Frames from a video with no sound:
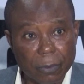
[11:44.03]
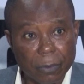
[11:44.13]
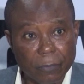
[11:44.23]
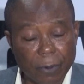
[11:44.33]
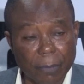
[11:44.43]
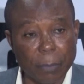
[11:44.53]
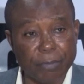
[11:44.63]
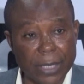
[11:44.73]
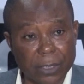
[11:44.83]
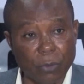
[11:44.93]
from the
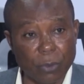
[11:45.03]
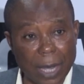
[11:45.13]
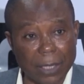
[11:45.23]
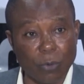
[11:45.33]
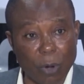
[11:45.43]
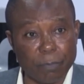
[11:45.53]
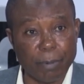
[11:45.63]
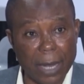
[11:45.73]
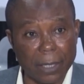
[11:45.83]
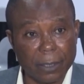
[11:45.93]
Bretton Woods and the World
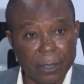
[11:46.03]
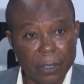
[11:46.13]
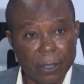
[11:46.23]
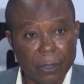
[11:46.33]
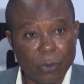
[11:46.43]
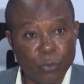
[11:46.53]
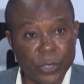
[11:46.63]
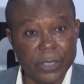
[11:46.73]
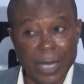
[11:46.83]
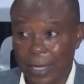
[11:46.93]
Bank,
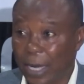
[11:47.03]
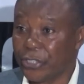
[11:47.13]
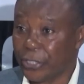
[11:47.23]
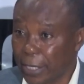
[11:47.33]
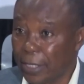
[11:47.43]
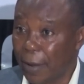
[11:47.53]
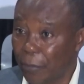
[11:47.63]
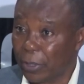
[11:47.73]
which they are now sharing among